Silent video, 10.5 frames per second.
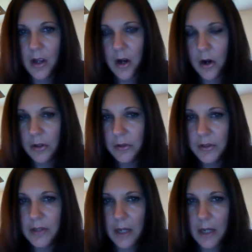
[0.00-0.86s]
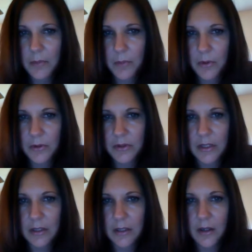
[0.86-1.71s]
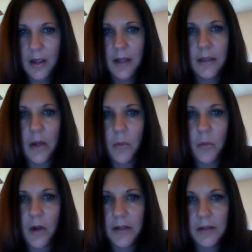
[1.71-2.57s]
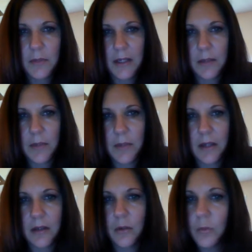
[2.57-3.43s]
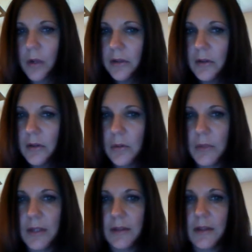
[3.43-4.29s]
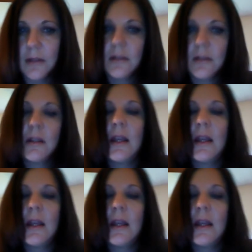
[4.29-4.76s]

Are you the type of person that wants to be independent, run their own business,